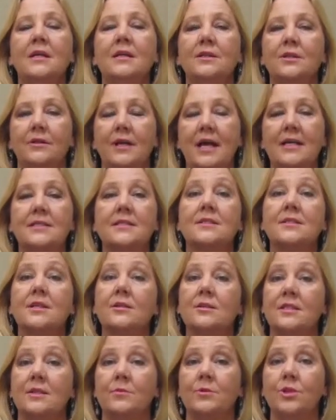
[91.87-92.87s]
your assets
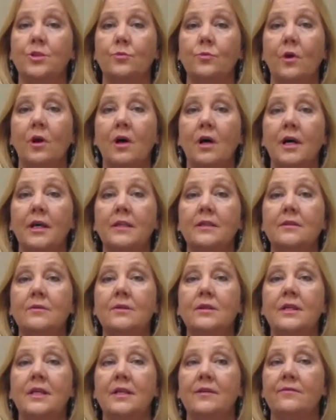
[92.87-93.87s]
go to someone you want
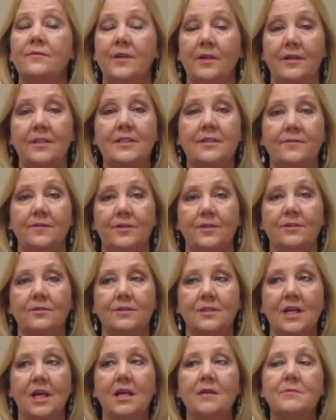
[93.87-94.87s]
at a very
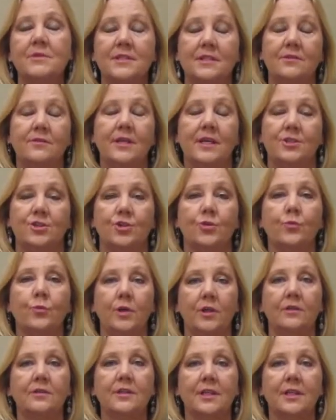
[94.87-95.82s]
difficult time is you get your will